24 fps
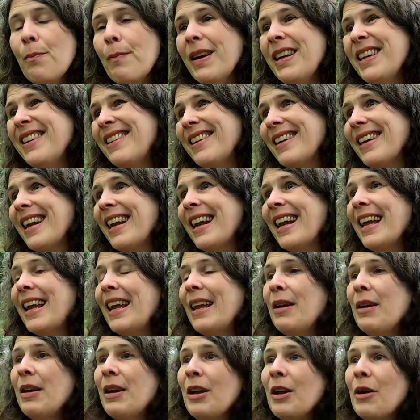
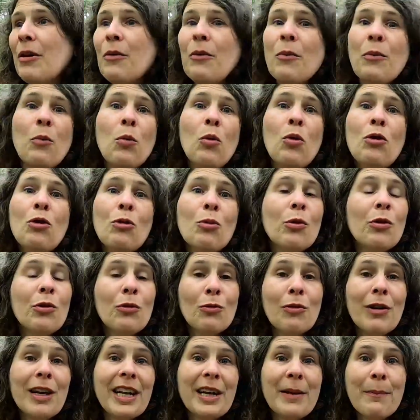Basically, wood was
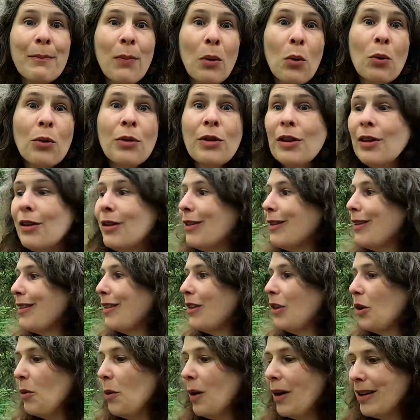really important
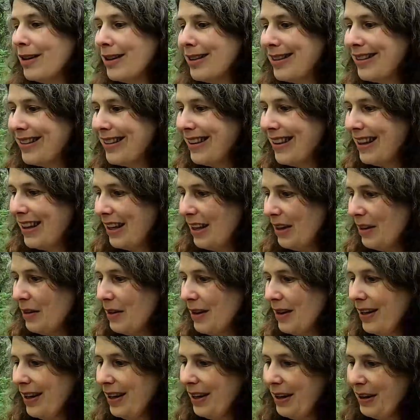to
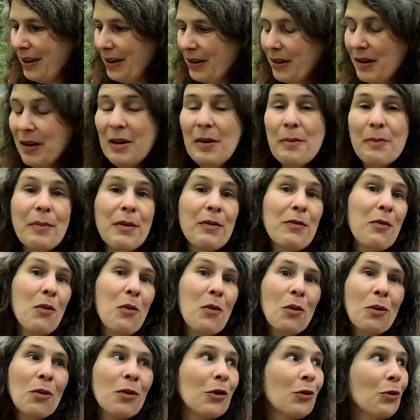us
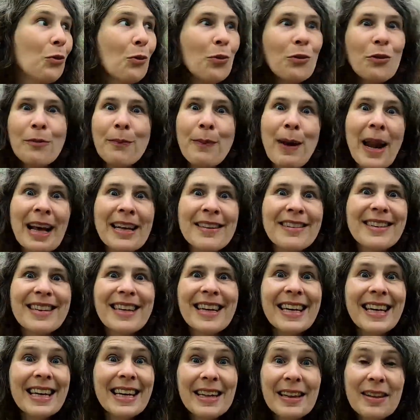before the dawn of
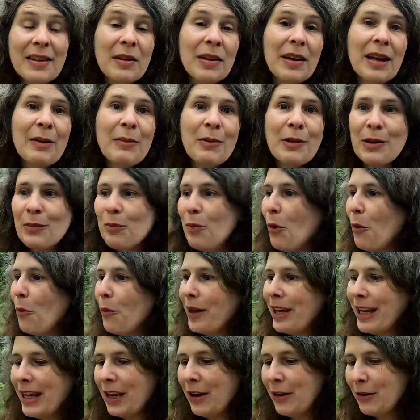plastic. It was what
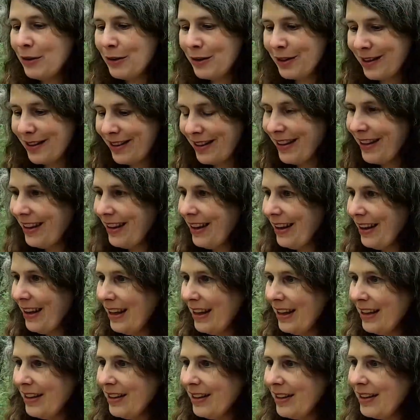we used.
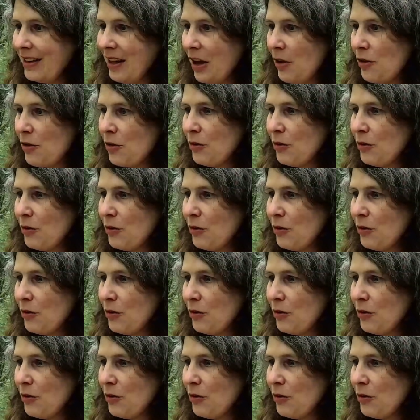So